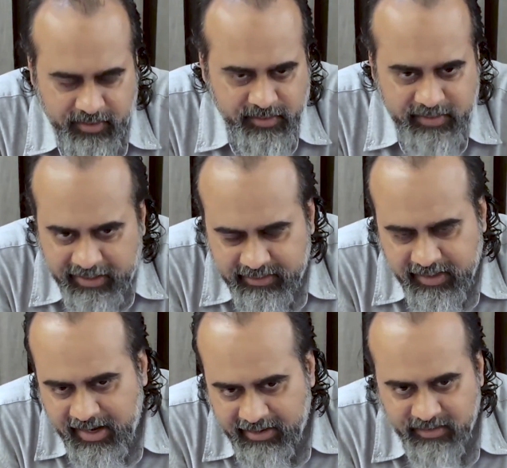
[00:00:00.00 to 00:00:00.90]
Do you get the
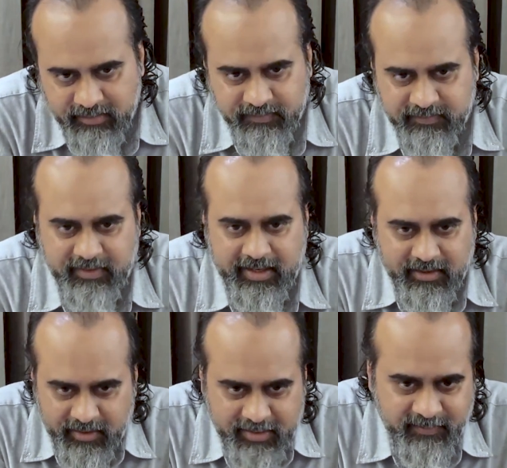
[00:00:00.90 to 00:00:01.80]
kind of
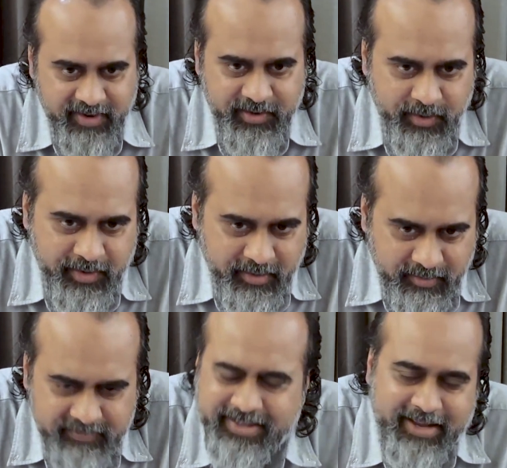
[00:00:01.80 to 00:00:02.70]
algorithm we are talking
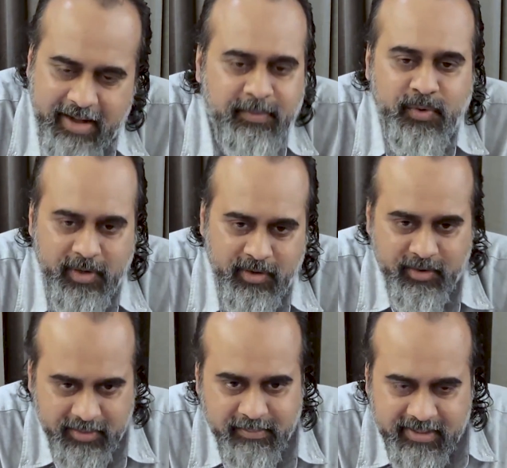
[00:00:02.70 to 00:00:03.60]
of? There can be no
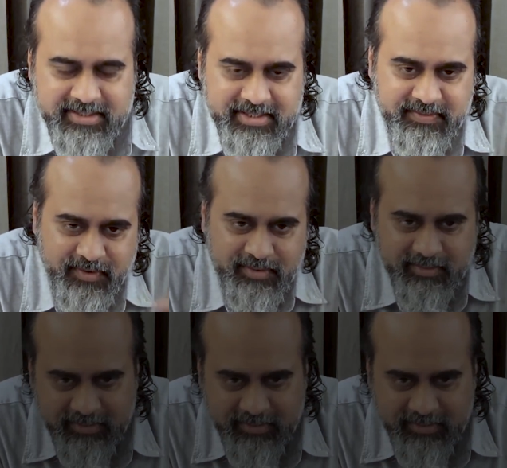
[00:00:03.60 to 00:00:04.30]
algorithm, but just for